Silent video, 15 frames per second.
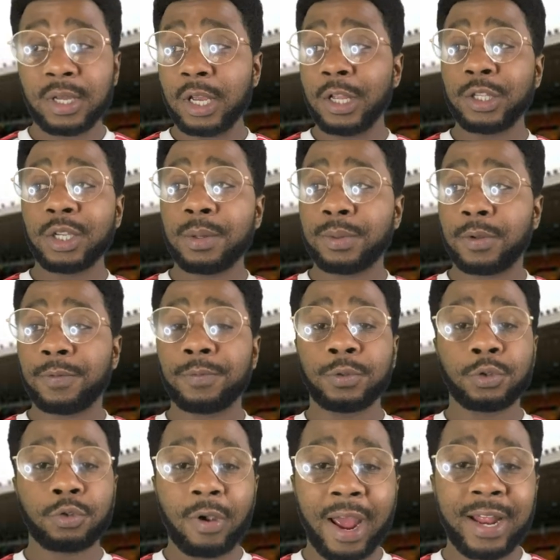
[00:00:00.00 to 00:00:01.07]
in terms of
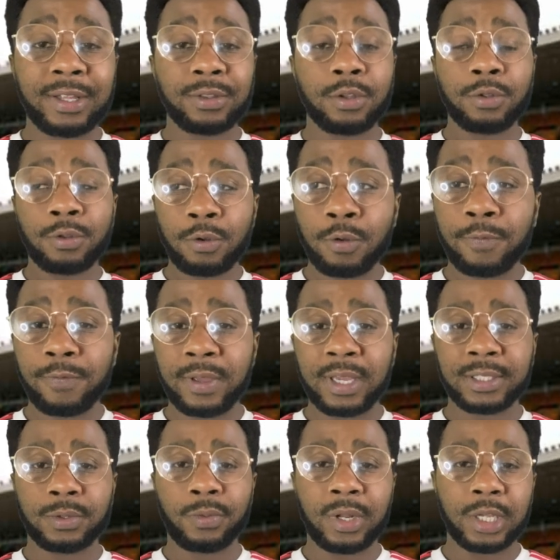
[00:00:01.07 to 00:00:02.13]
trying to do
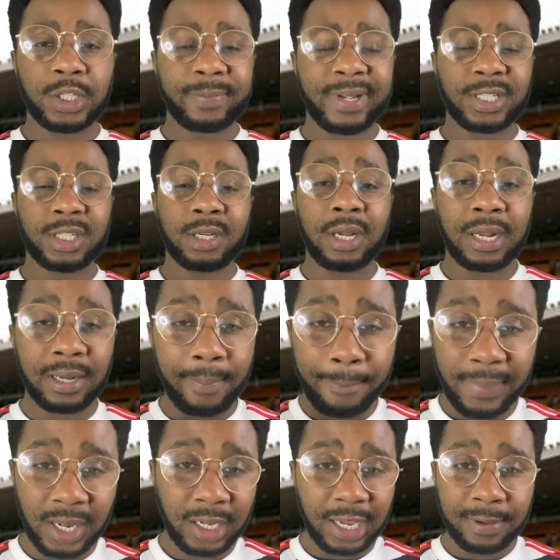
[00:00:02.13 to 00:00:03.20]
things, especially in the
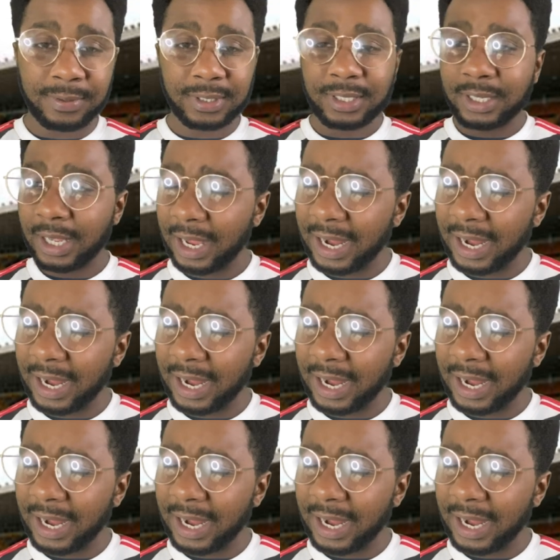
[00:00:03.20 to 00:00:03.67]
big games.